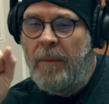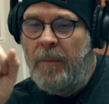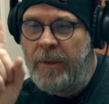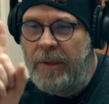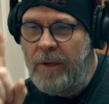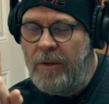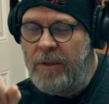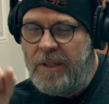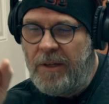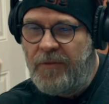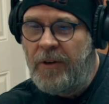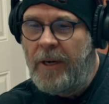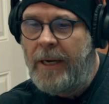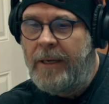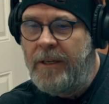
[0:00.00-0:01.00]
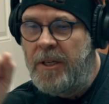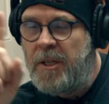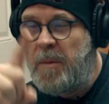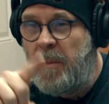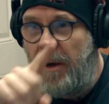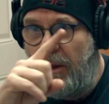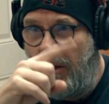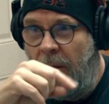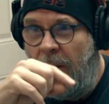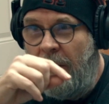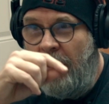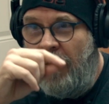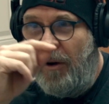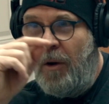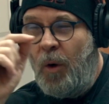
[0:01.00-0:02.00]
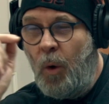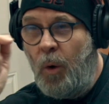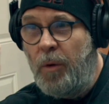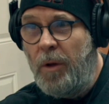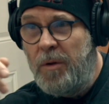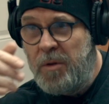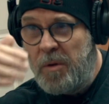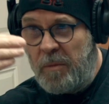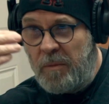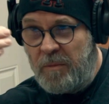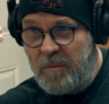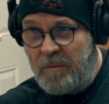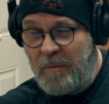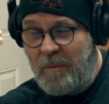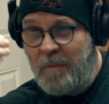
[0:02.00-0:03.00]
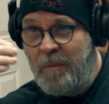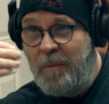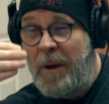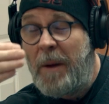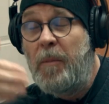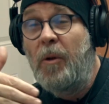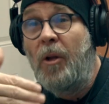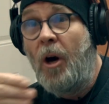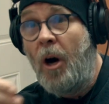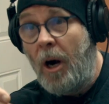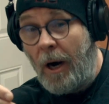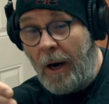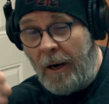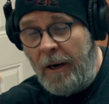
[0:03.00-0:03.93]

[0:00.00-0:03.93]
but there are different ideas about who those people are.